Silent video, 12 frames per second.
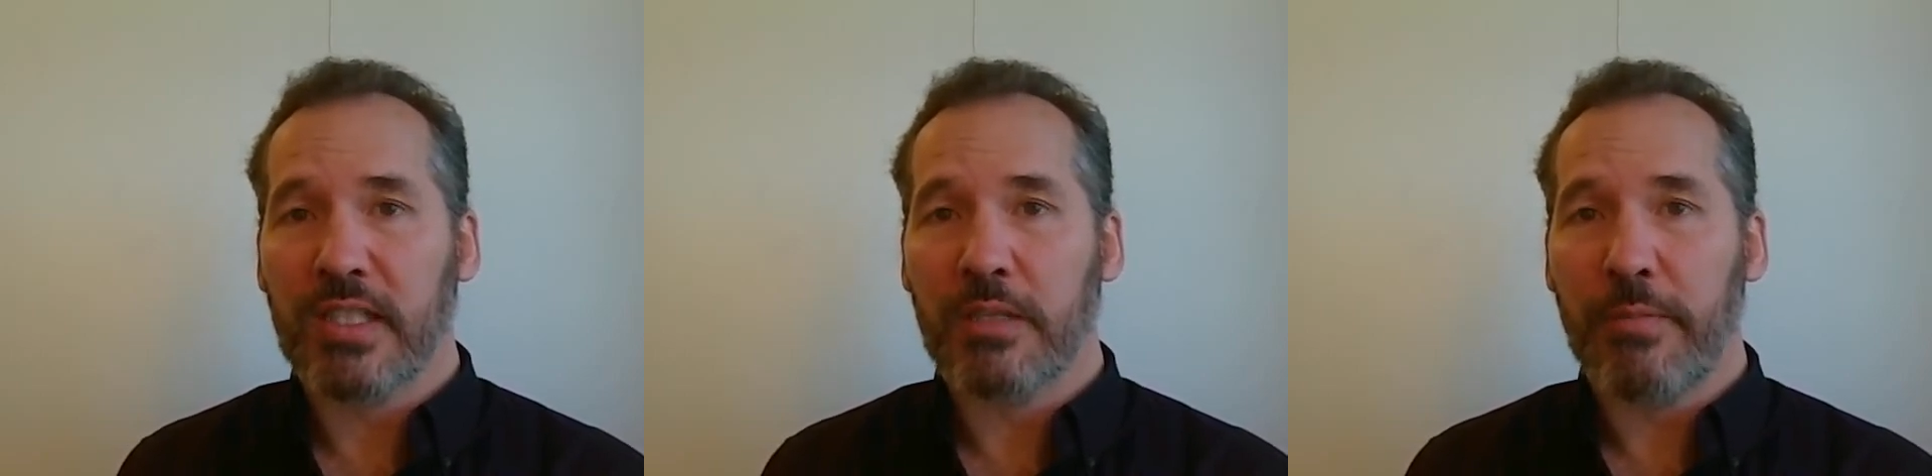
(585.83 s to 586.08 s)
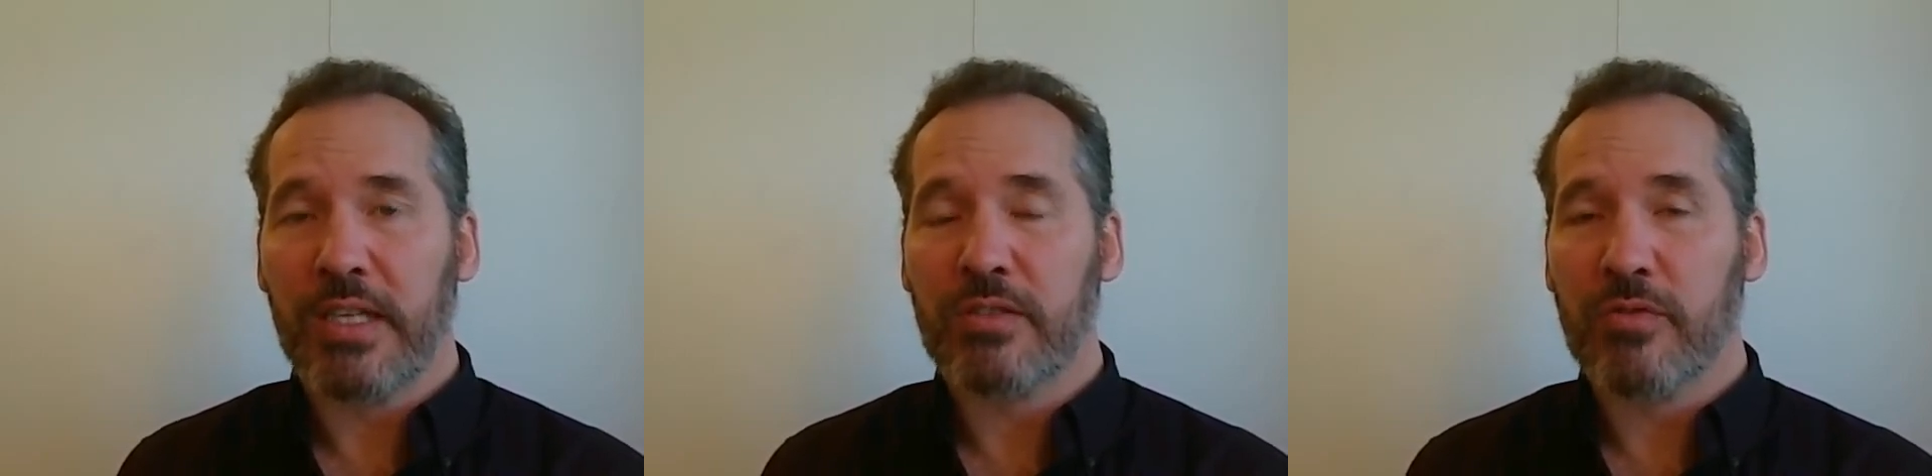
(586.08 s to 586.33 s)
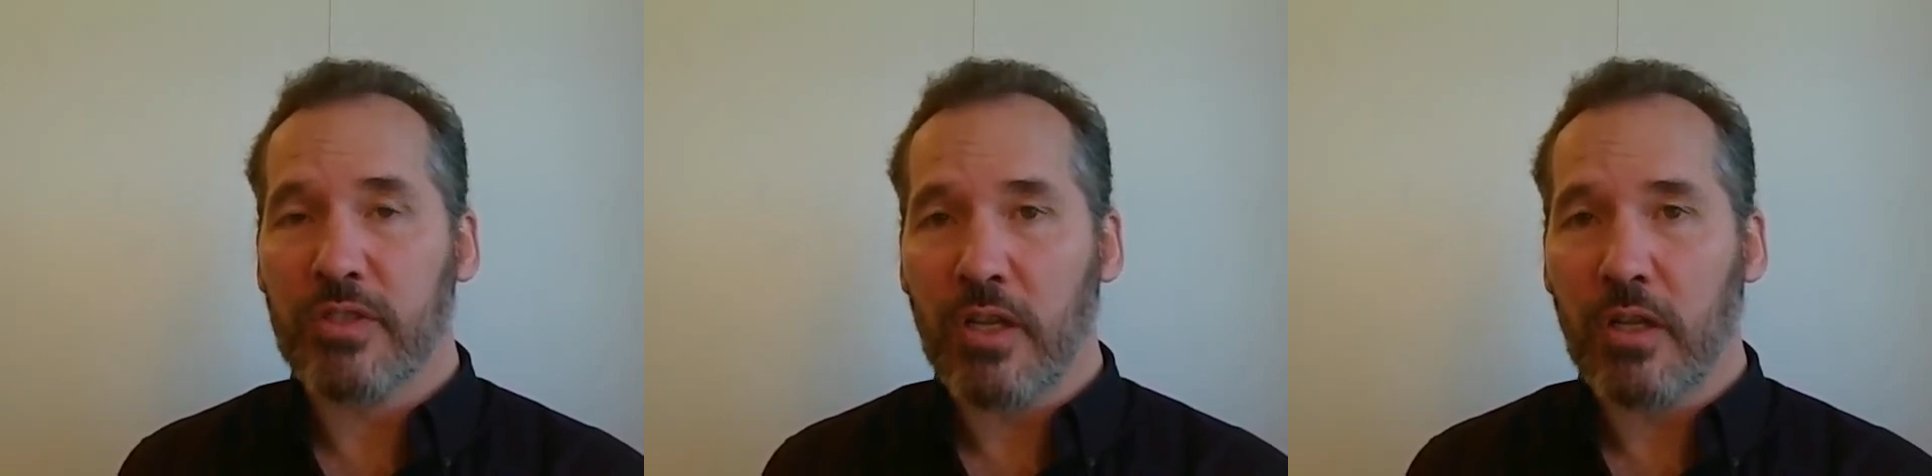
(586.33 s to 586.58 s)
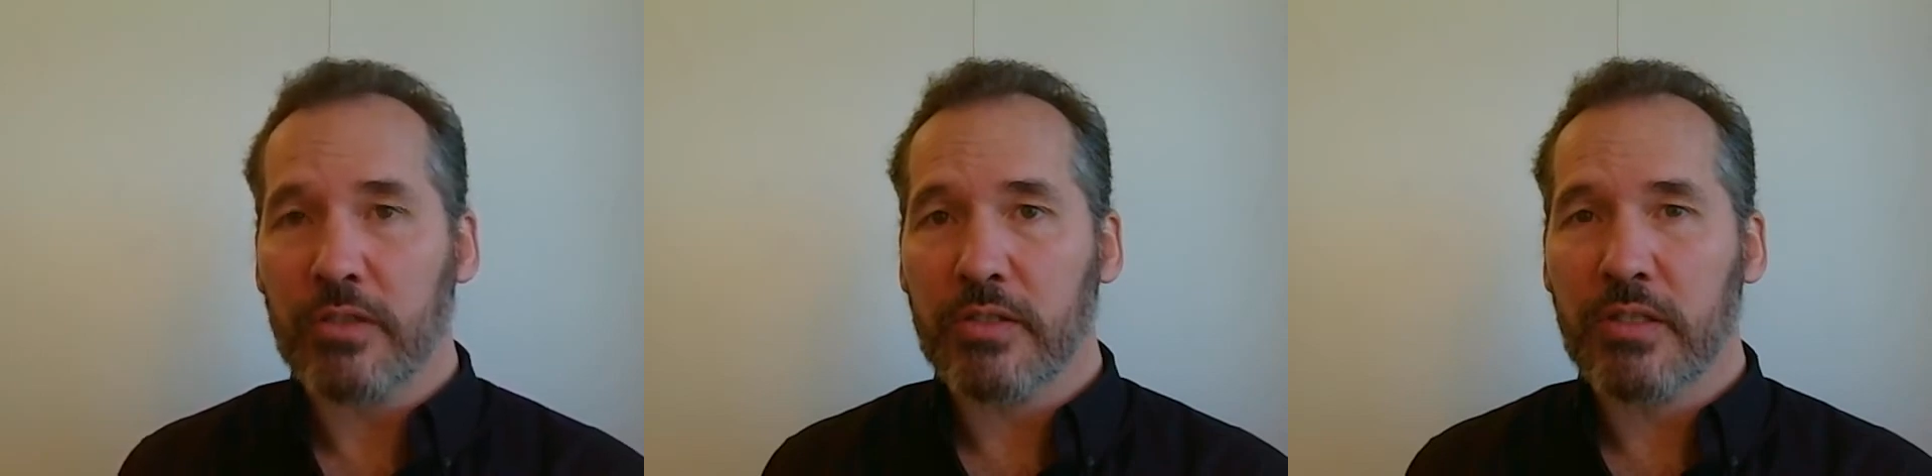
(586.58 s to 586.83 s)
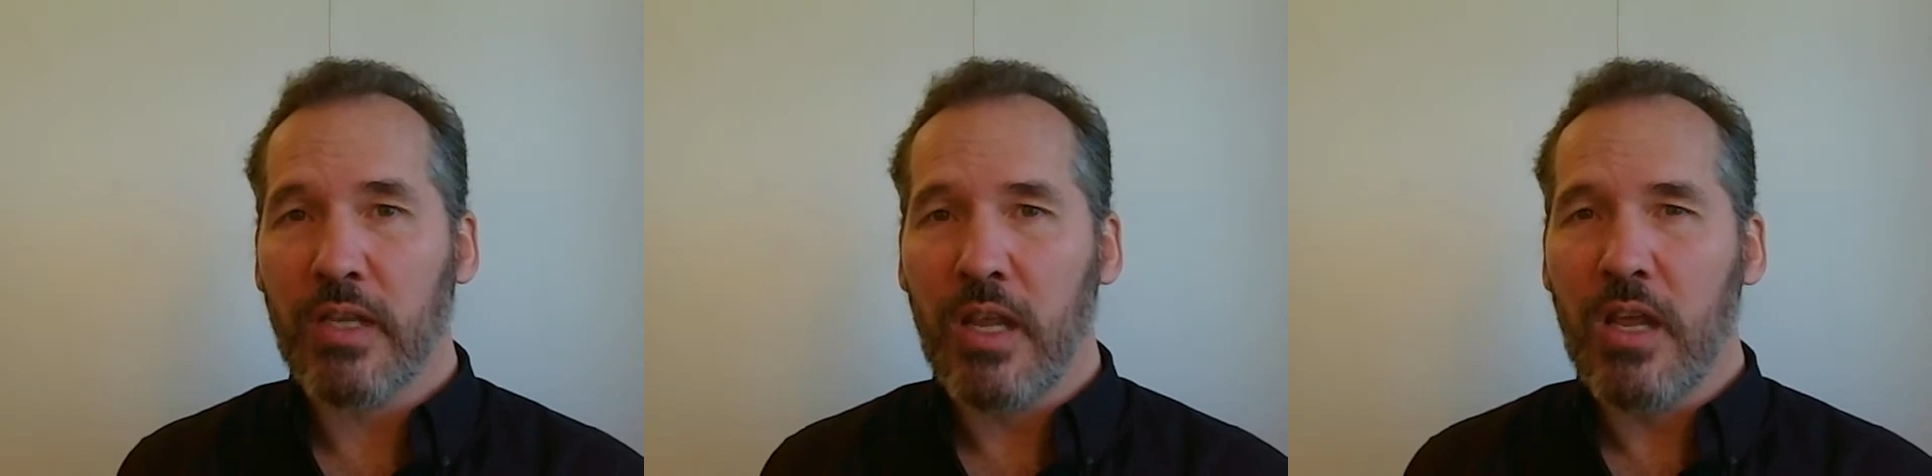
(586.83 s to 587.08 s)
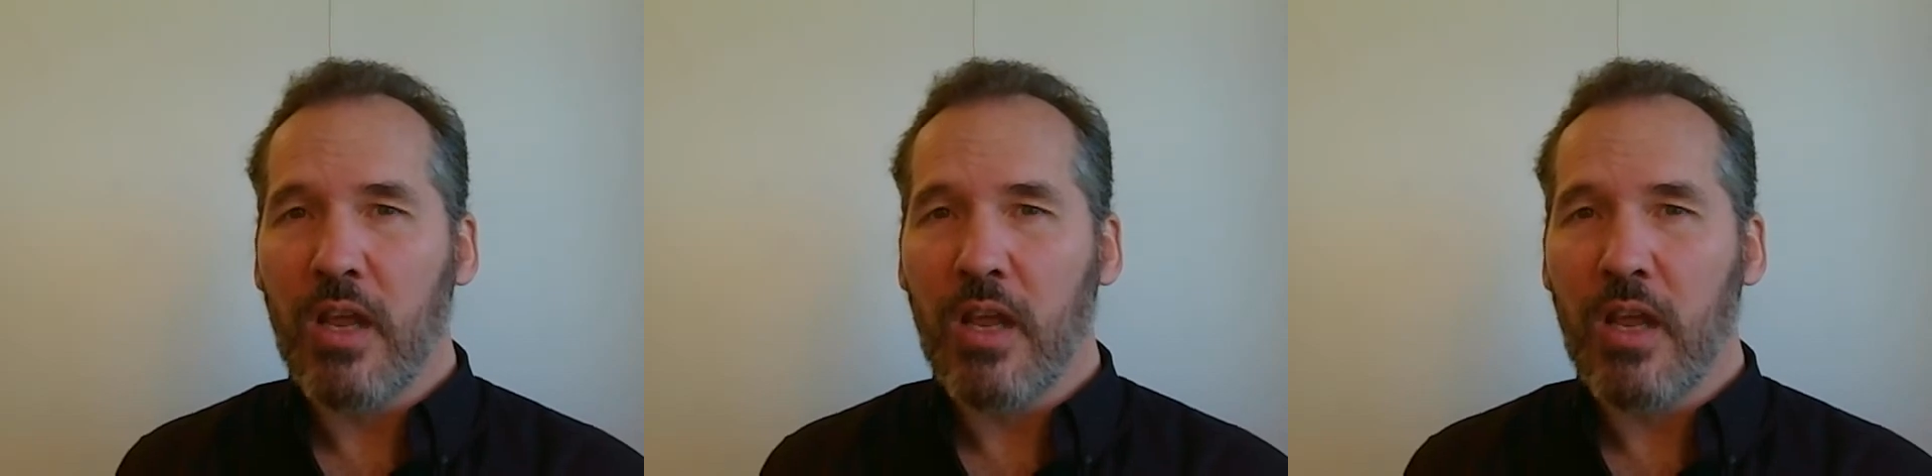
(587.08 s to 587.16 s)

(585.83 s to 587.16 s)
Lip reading: and the best results?